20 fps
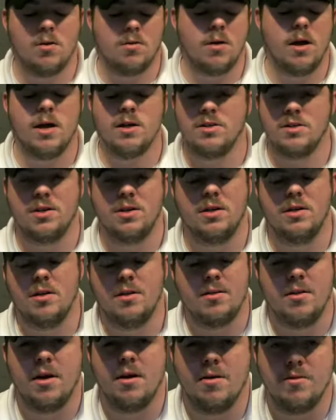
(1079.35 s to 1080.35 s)
actually
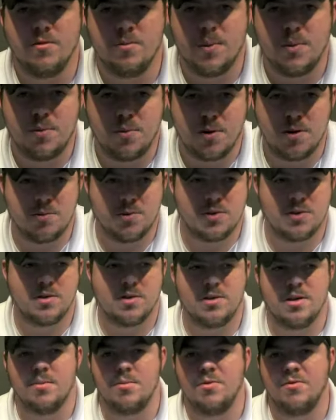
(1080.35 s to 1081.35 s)
now I remember what I was going
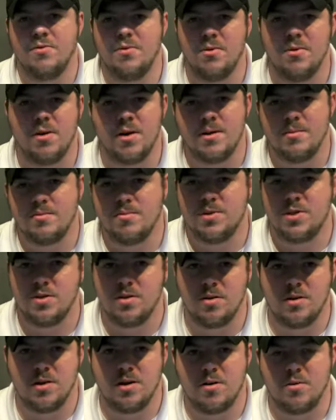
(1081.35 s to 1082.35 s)
to say before I
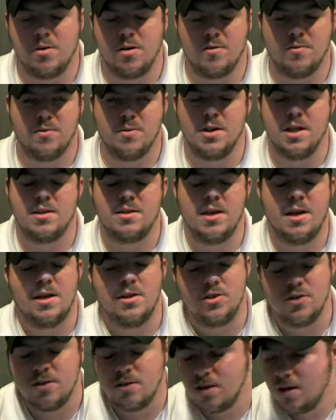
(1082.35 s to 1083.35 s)
started to go off on that
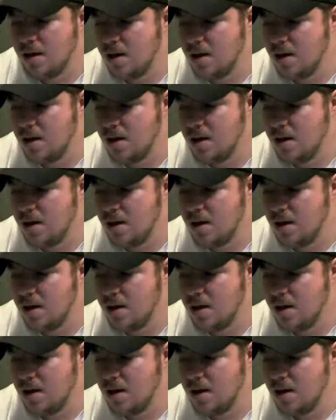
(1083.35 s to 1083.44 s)
tangent.